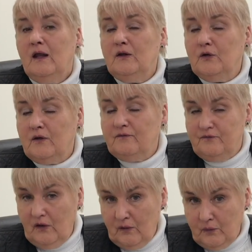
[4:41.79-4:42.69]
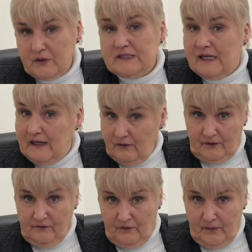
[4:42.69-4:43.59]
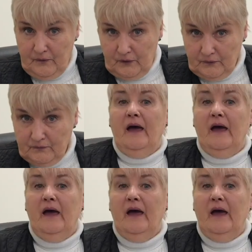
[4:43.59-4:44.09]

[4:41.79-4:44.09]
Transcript: Looking forward to hearing from you.